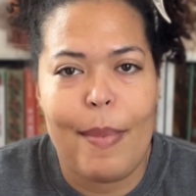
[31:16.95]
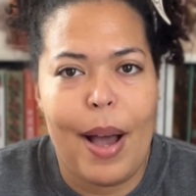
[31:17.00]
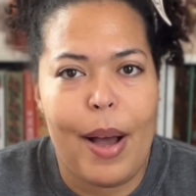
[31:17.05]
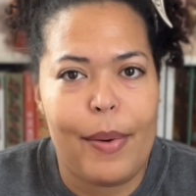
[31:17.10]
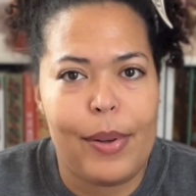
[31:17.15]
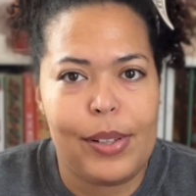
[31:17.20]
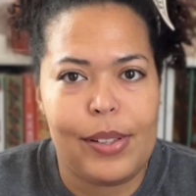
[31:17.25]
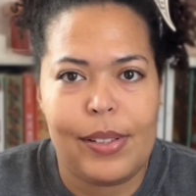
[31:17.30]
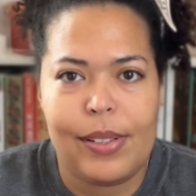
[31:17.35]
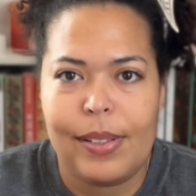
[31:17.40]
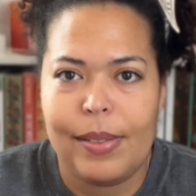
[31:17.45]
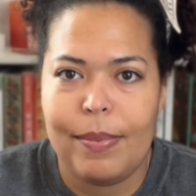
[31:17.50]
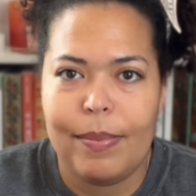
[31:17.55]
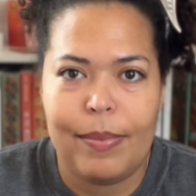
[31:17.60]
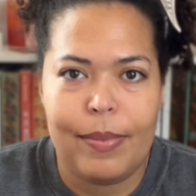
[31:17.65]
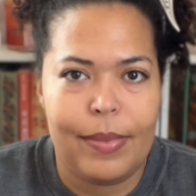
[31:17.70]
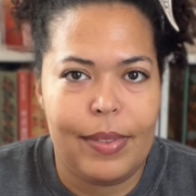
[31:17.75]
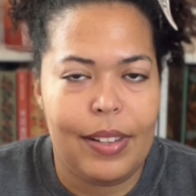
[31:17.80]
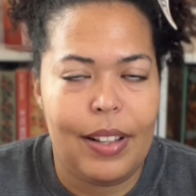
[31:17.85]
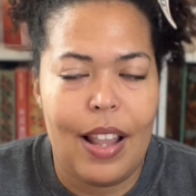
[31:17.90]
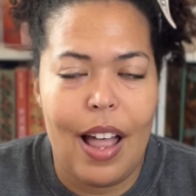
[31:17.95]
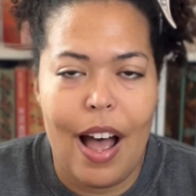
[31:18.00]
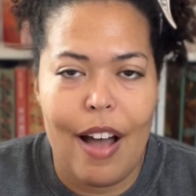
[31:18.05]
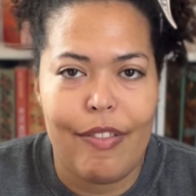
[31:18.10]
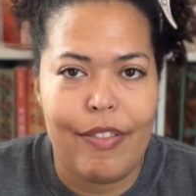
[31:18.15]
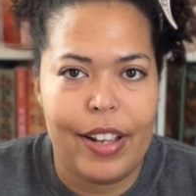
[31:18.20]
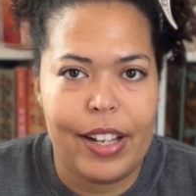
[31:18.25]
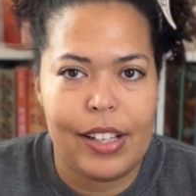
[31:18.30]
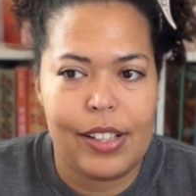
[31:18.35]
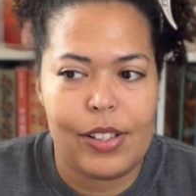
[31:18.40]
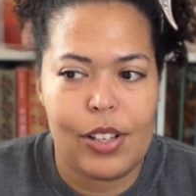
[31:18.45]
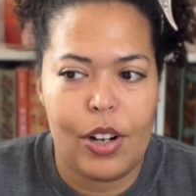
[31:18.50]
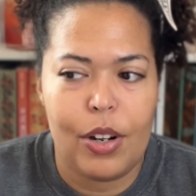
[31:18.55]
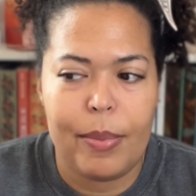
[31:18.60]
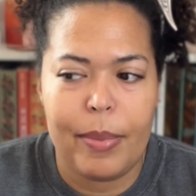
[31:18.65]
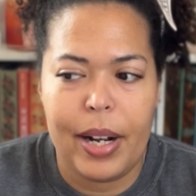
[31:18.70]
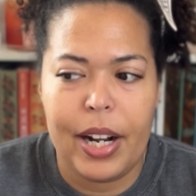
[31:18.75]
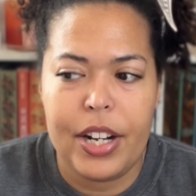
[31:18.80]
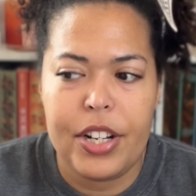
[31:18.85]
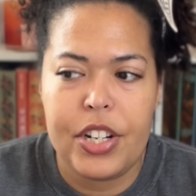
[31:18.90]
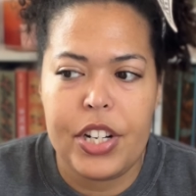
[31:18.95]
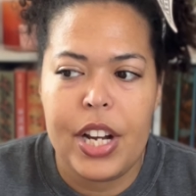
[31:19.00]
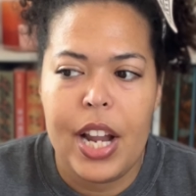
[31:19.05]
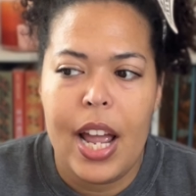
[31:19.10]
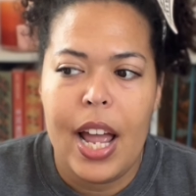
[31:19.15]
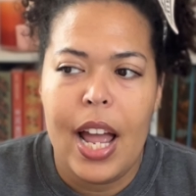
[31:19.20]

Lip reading: I was laughing so much.